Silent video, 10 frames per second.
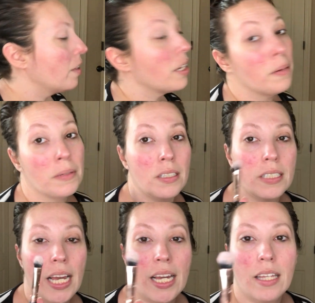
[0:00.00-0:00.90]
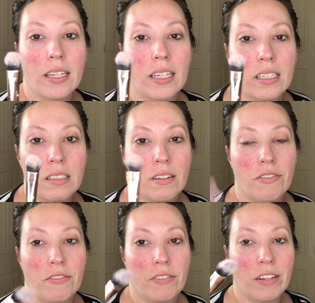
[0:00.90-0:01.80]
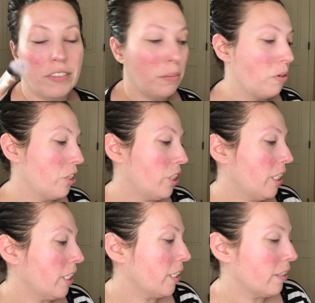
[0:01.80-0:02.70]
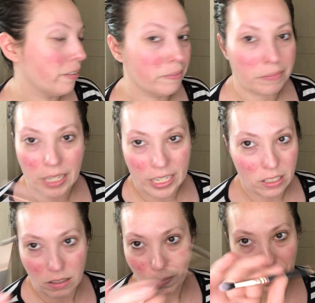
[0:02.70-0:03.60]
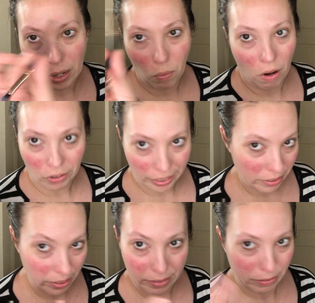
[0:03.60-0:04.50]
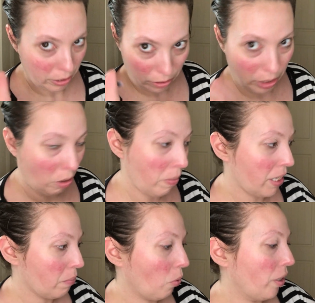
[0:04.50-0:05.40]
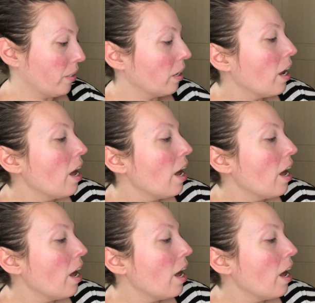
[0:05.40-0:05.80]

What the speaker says: Then I'm gonna take this fluffy brush here. It's by Walgreens, it's nobody important.